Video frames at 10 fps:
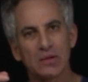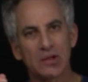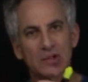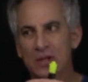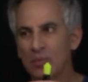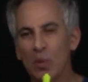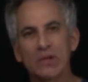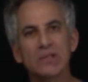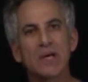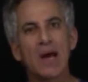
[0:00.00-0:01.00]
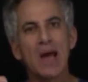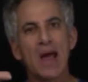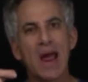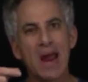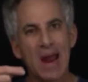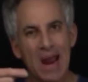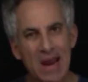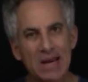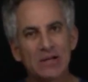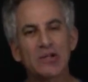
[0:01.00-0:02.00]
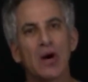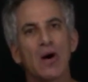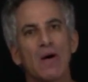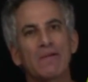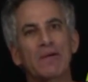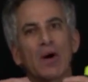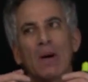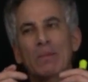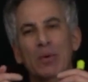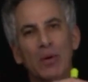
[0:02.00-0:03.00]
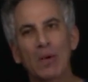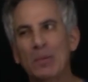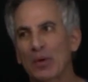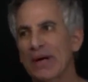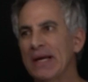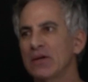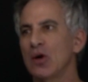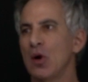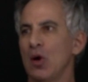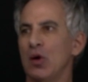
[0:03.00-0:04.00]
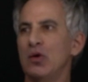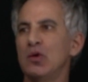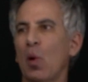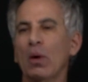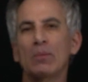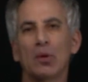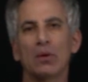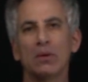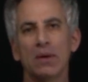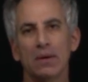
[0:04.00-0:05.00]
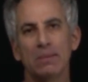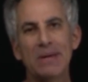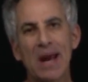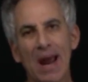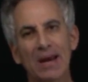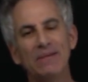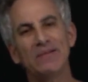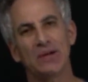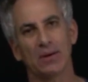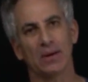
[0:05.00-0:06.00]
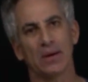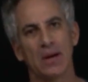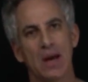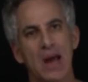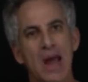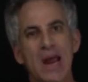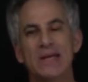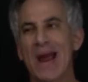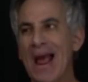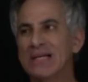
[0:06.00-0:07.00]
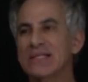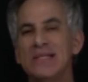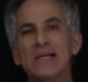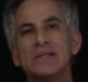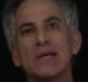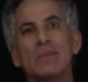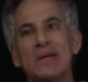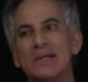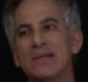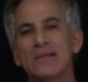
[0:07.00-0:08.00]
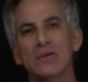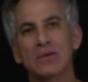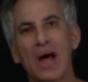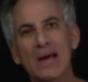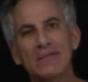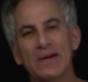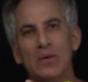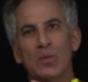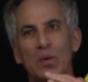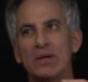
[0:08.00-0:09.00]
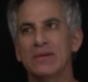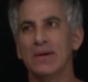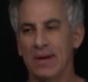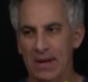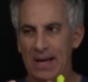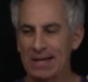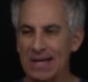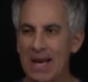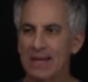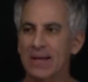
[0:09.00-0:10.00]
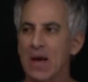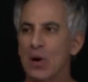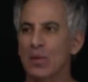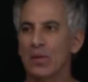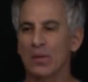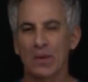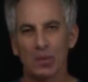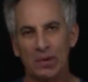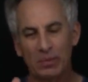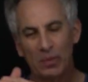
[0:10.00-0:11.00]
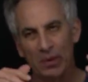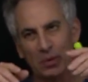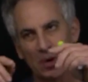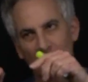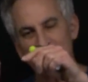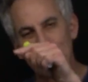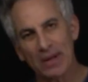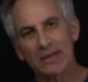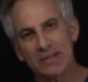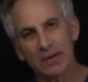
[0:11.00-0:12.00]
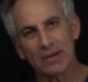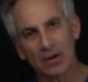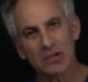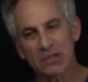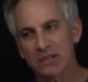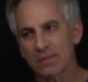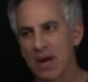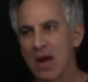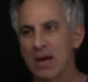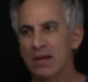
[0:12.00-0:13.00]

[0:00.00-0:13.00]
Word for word: to someone's age for appropriate, normal behavior. And as things come into their life with, and again, with, with regards to planetary narcissism,